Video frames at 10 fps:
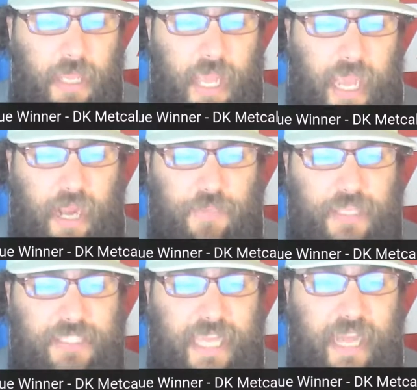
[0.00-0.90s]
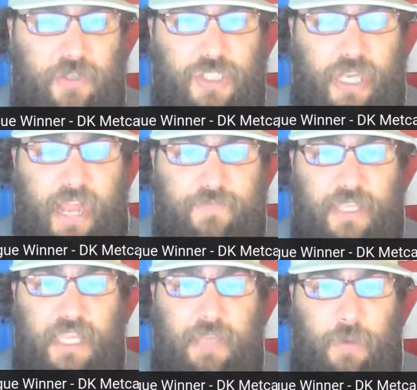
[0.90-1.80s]
And I think Seattle's going to have to
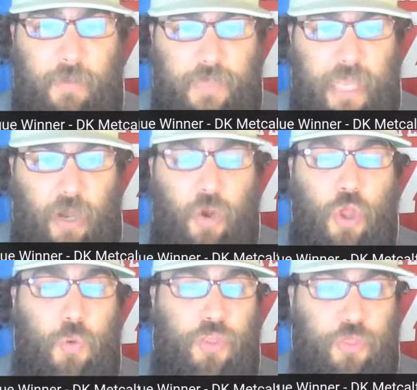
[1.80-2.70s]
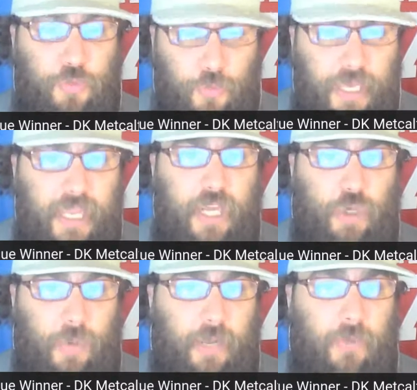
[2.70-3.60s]
keep up now with three
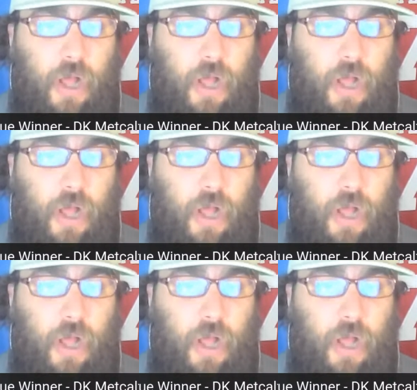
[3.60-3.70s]
incredible